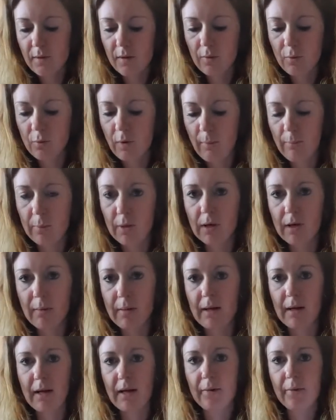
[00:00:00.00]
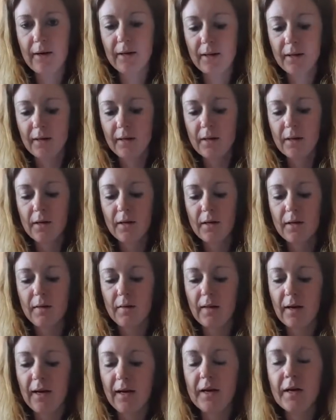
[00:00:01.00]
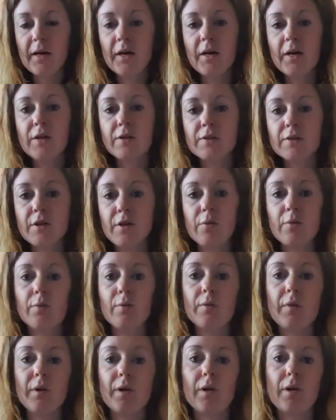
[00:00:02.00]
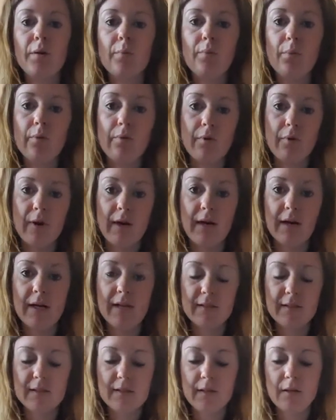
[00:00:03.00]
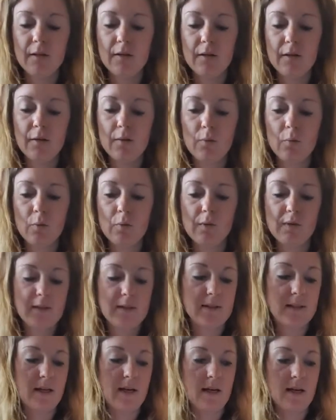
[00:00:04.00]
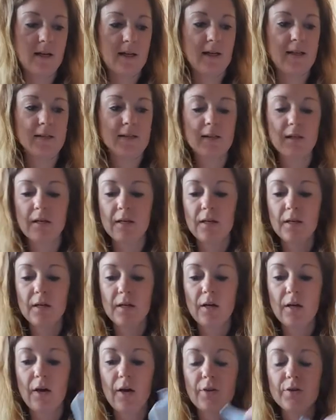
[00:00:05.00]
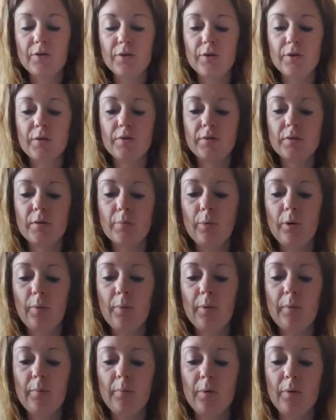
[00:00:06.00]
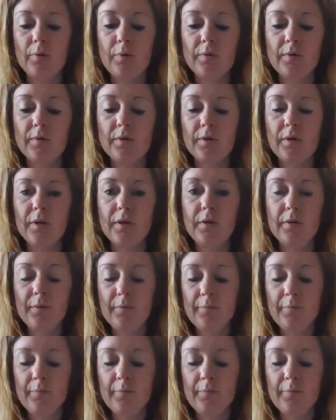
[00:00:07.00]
rambling a bit anyway there. So the MummyB'sMadHouse one size, I just use the pop-in booster